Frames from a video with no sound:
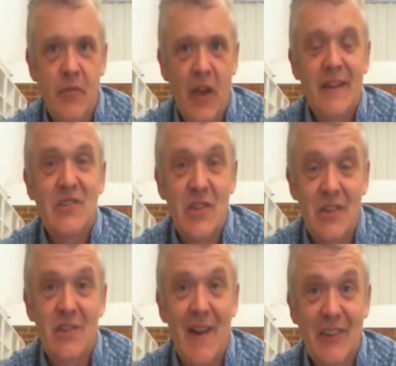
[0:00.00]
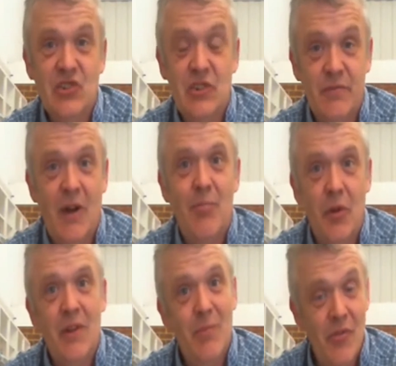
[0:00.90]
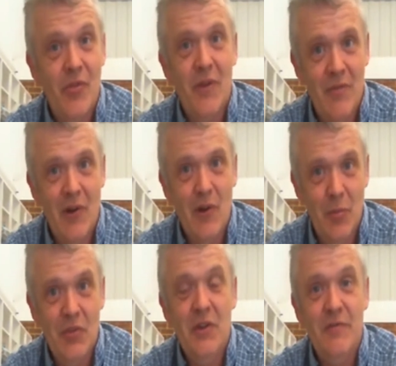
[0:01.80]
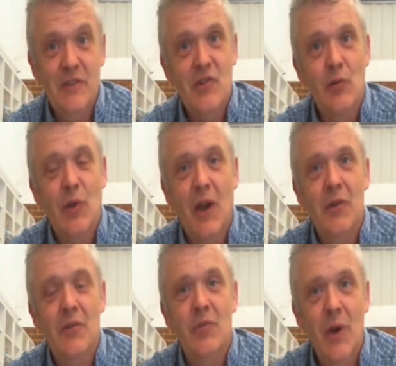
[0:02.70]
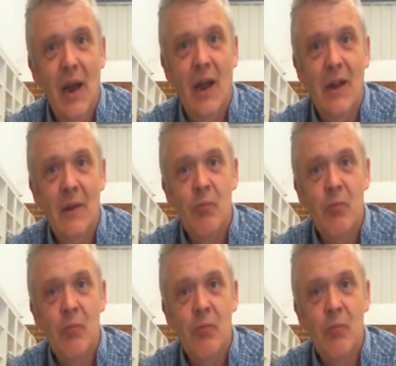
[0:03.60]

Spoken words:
That is the interaction of our body with the environment in a physical kind of way.